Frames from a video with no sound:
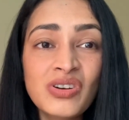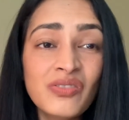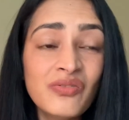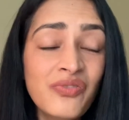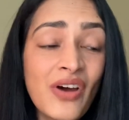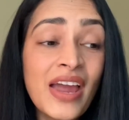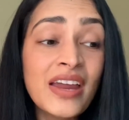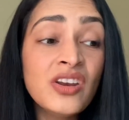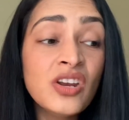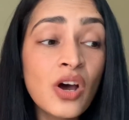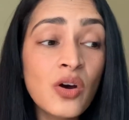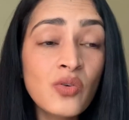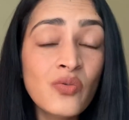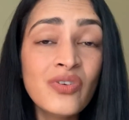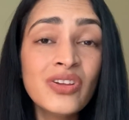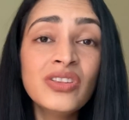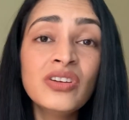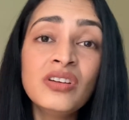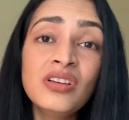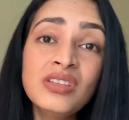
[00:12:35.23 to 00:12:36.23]
find out
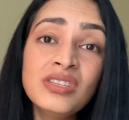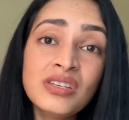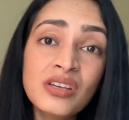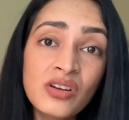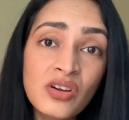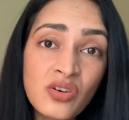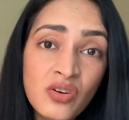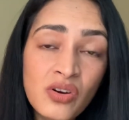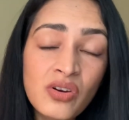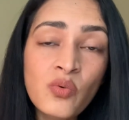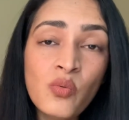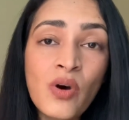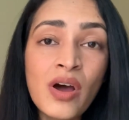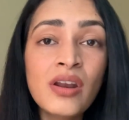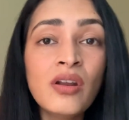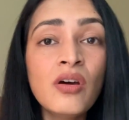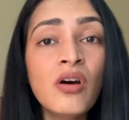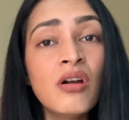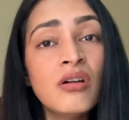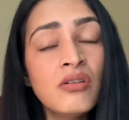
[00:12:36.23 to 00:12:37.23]
whether it's a good
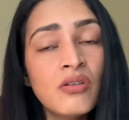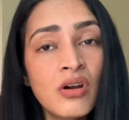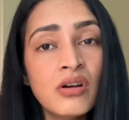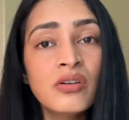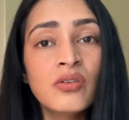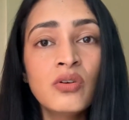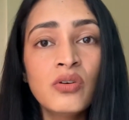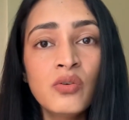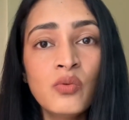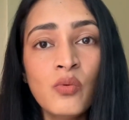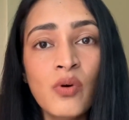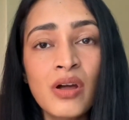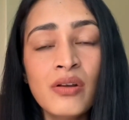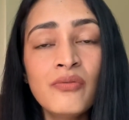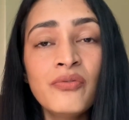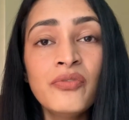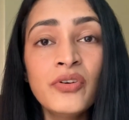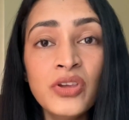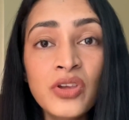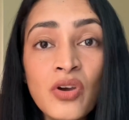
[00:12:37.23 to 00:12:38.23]
one or not a good one
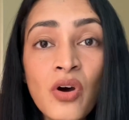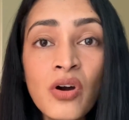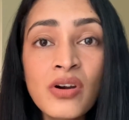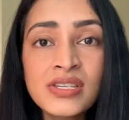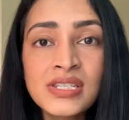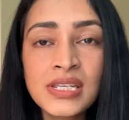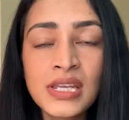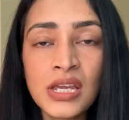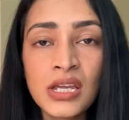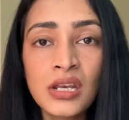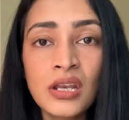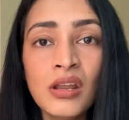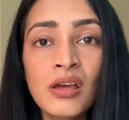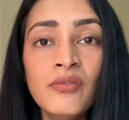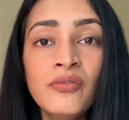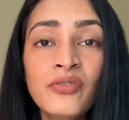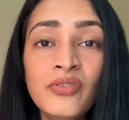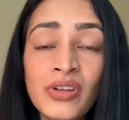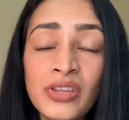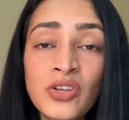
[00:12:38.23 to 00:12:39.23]
for your skin,
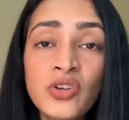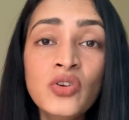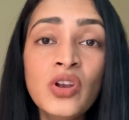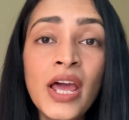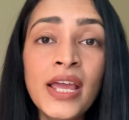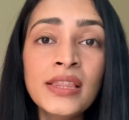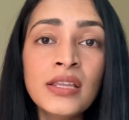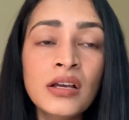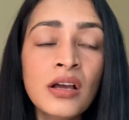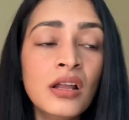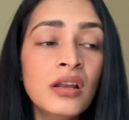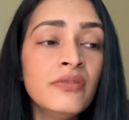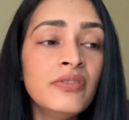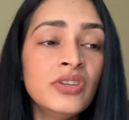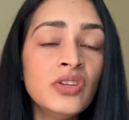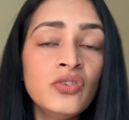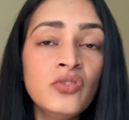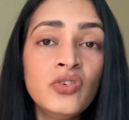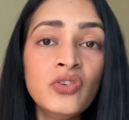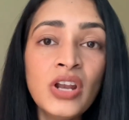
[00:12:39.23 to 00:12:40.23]
whether you like the color,
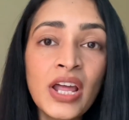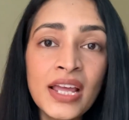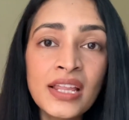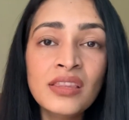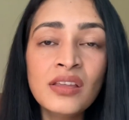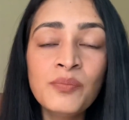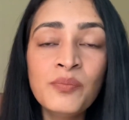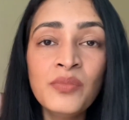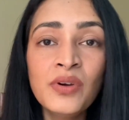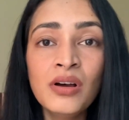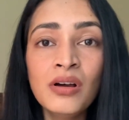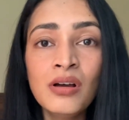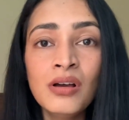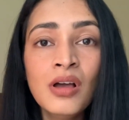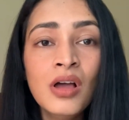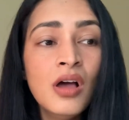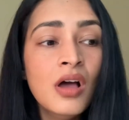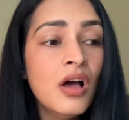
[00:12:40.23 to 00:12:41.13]
whether you like the